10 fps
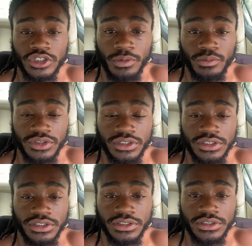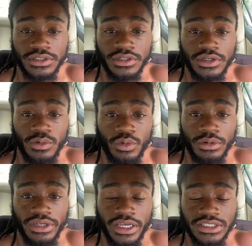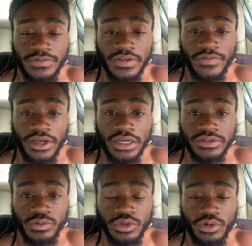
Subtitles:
spermagenesis, where day 75 is when